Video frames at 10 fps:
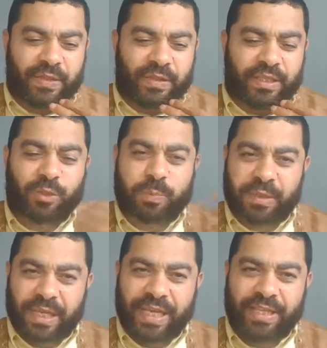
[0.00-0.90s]
this
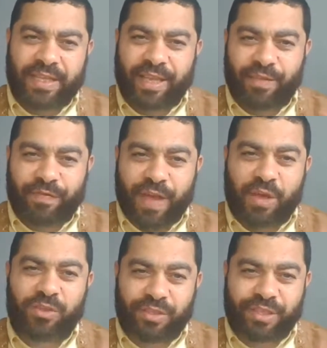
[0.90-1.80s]
plane that you
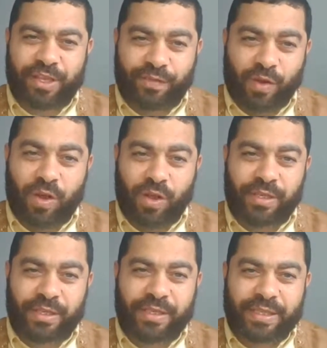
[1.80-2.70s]
found yourself
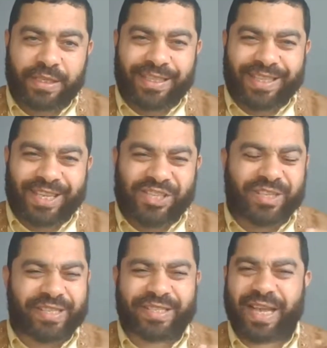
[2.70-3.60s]
on is
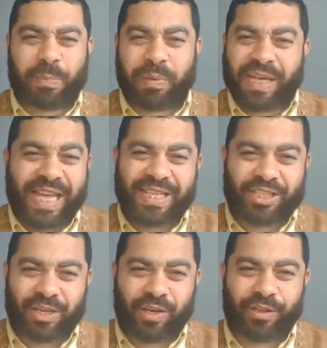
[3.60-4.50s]
just like planet
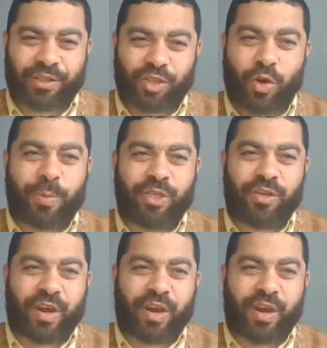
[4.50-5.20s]
Earth. You open your